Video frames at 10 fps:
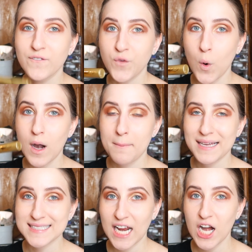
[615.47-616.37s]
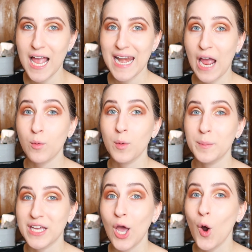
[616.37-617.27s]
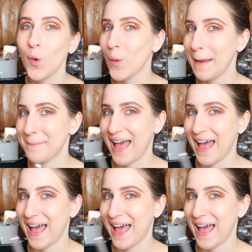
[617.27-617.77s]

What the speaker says: for mascara, and I will be right